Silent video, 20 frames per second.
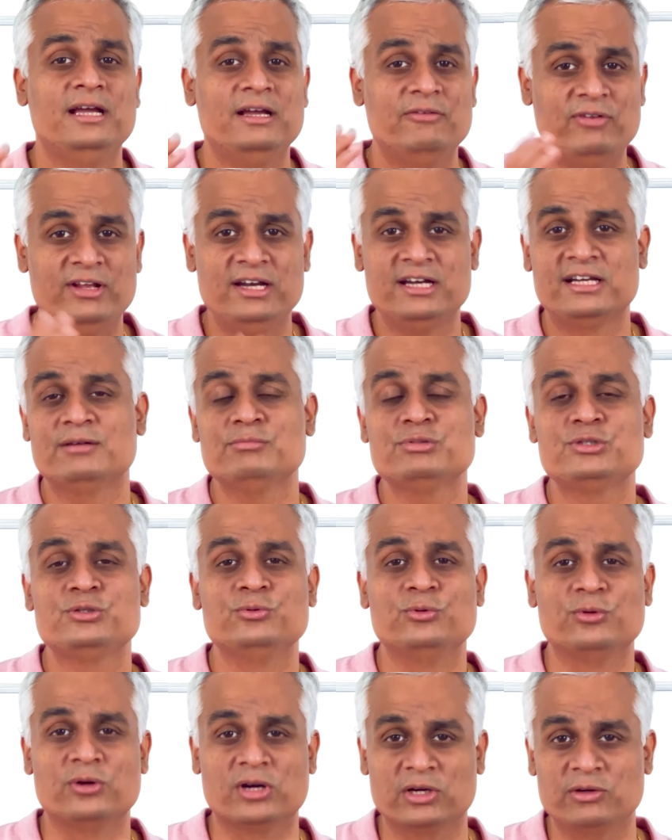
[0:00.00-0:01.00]
When it comes to
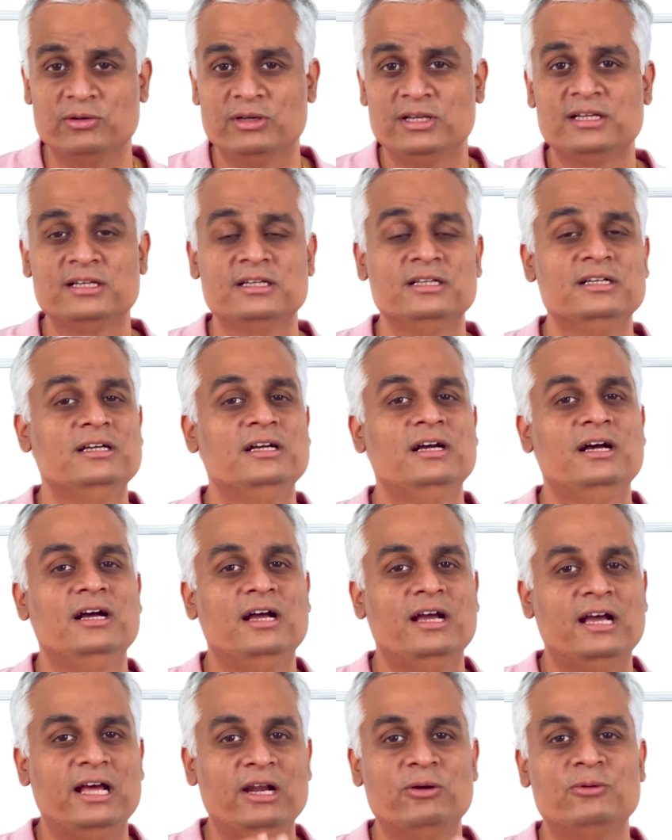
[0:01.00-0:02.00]
regular,
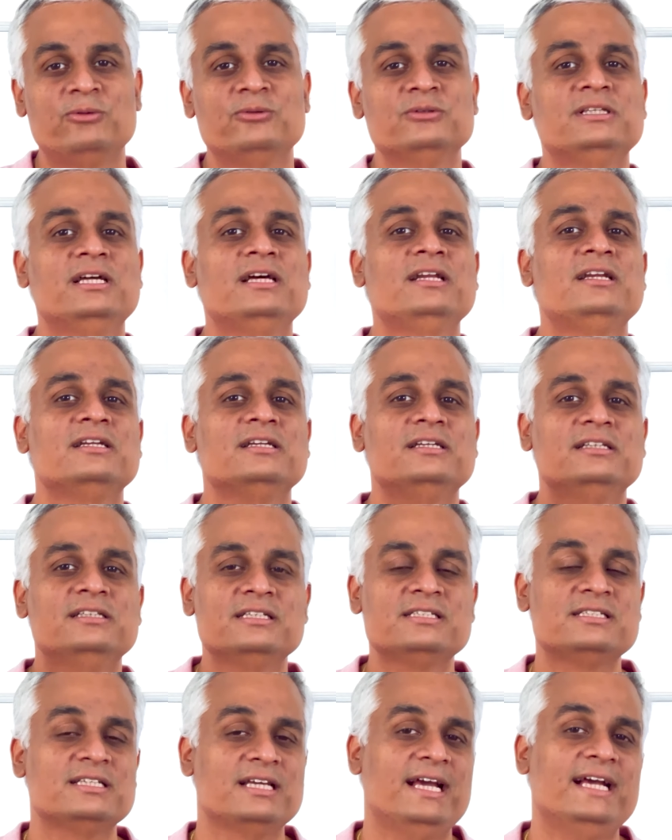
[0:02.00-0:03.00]
along with that,
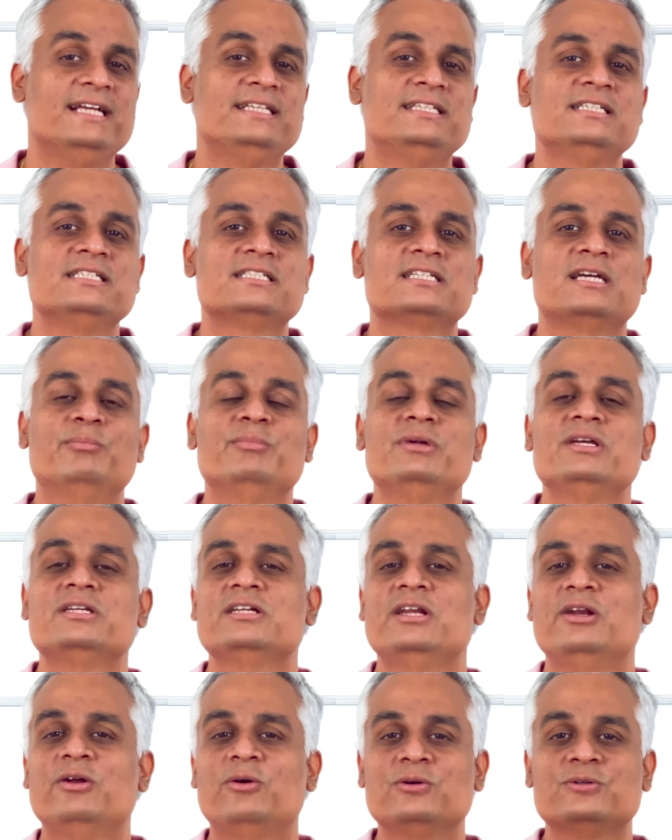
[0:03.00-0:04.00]
this agent's
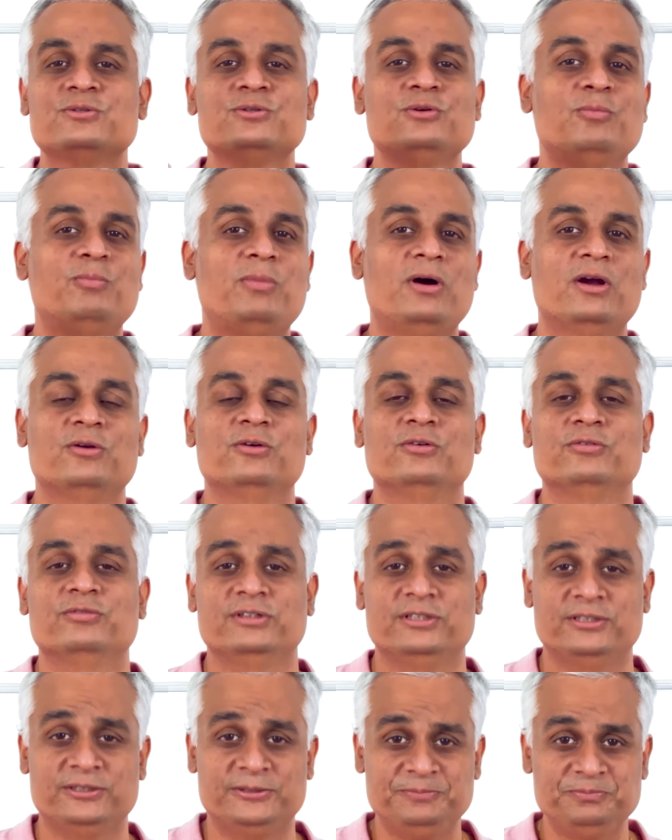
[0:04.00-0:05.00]
commission also part of
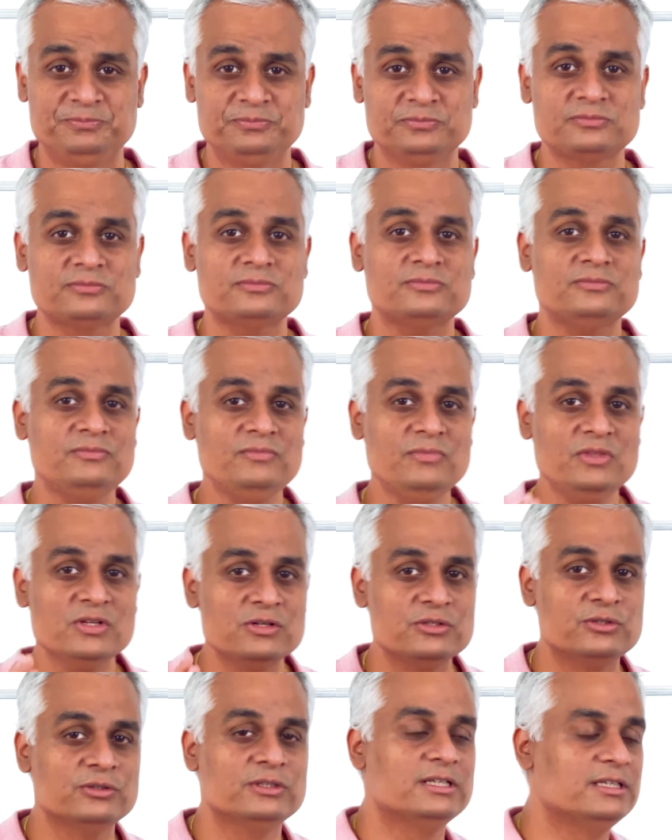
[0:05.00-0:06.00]
it.
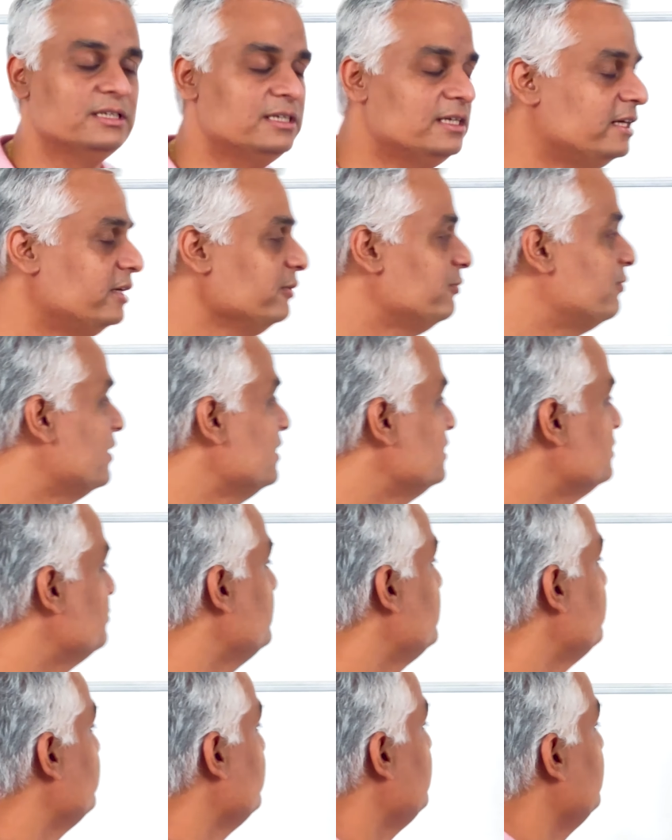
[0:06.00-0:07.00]
So the difference
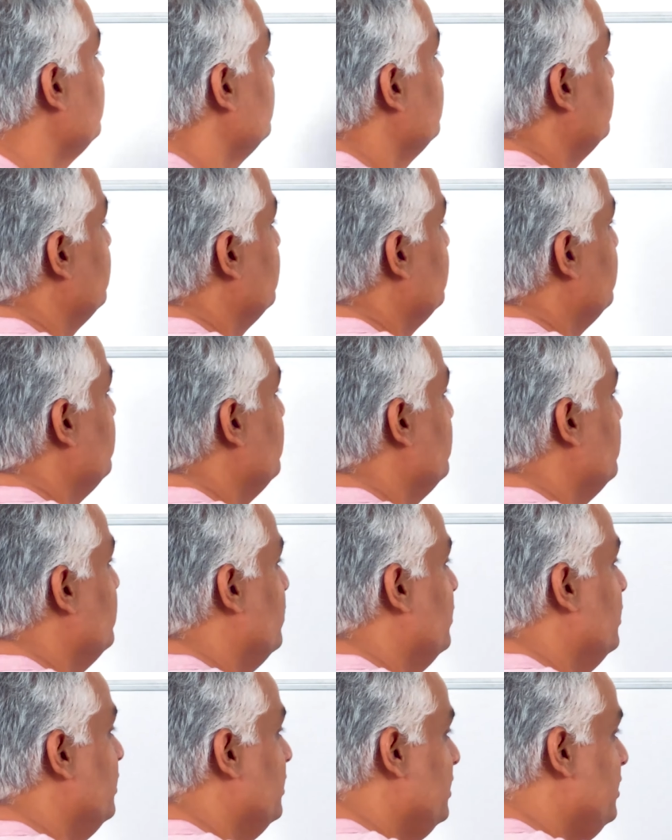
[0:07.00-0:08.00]
between
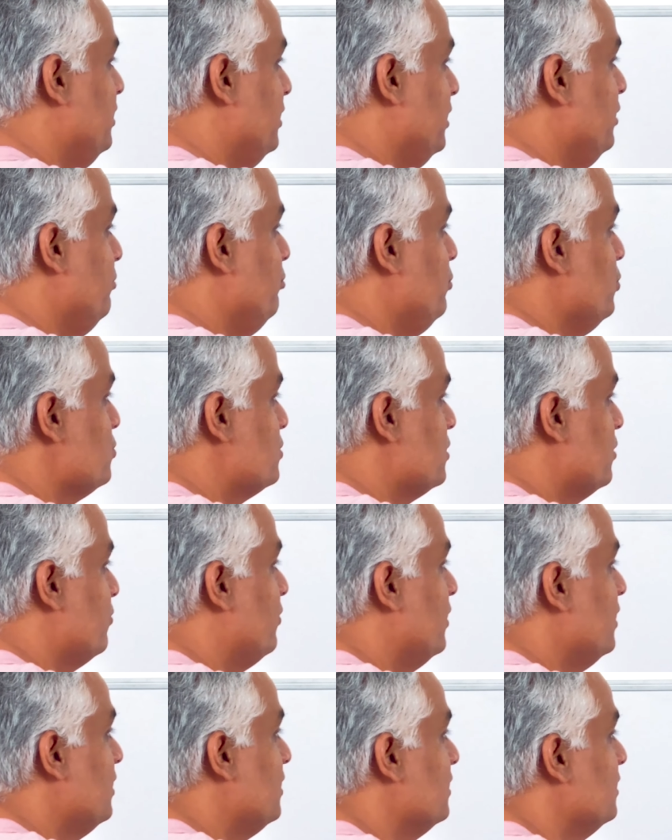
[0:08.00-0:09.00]
in mutual
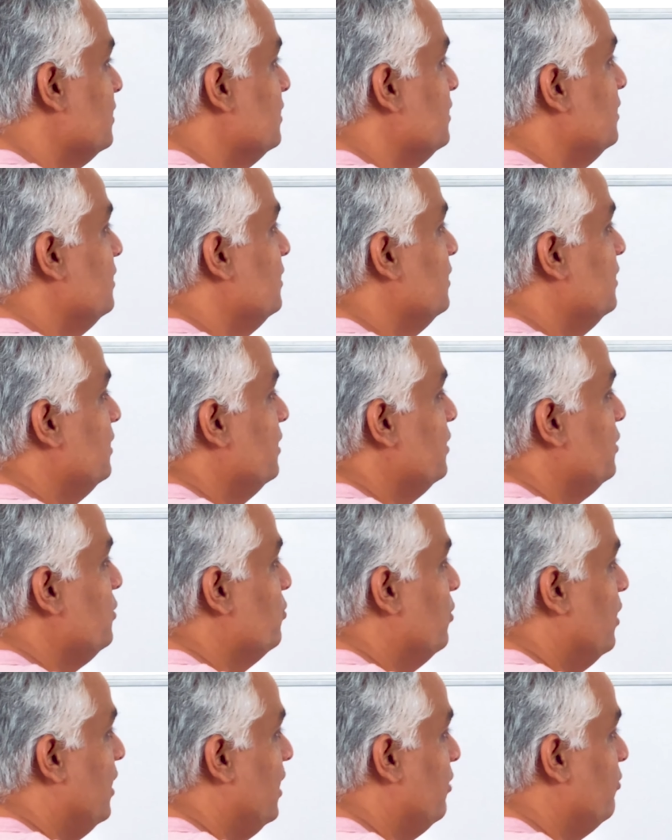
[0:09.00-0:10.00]
fund,
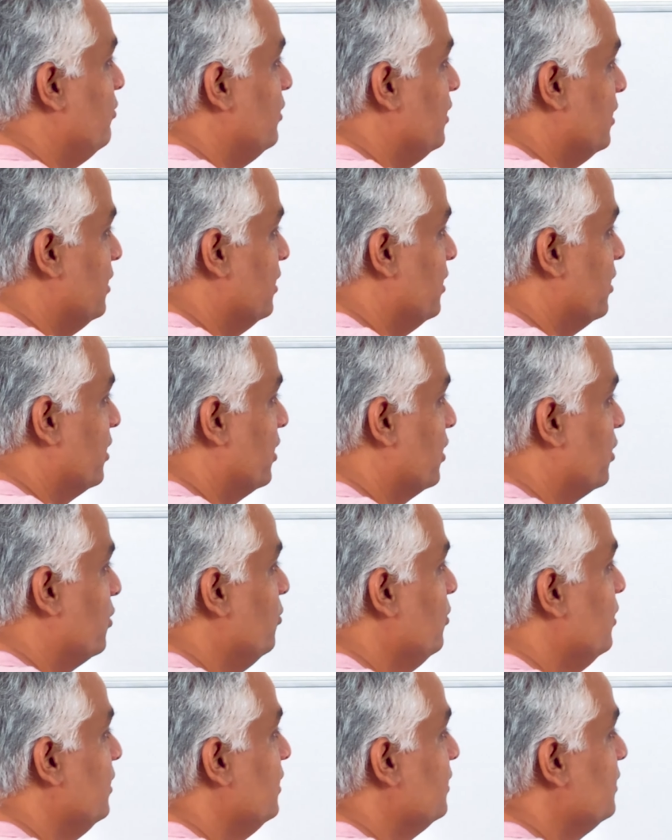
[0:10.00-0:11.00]
you have a
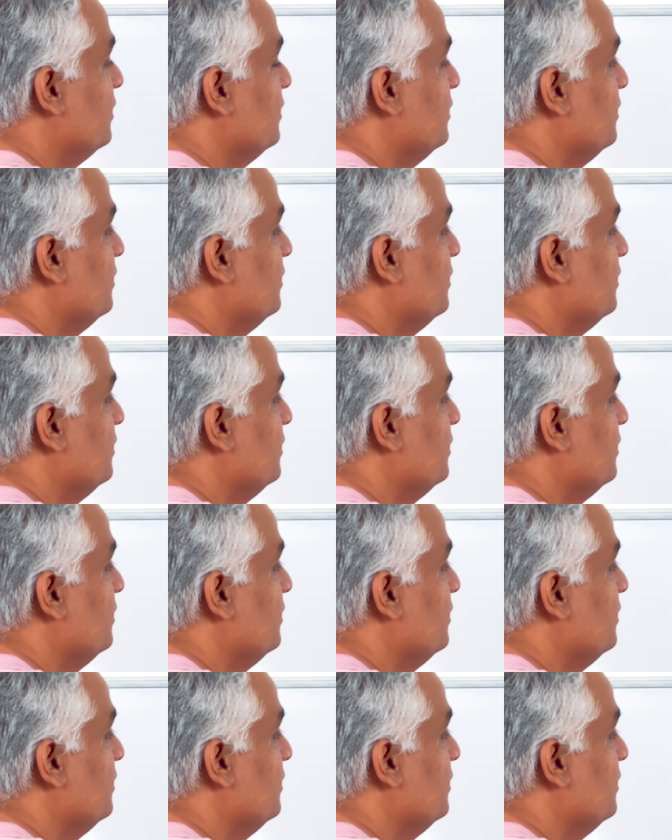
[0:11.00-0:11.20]
regular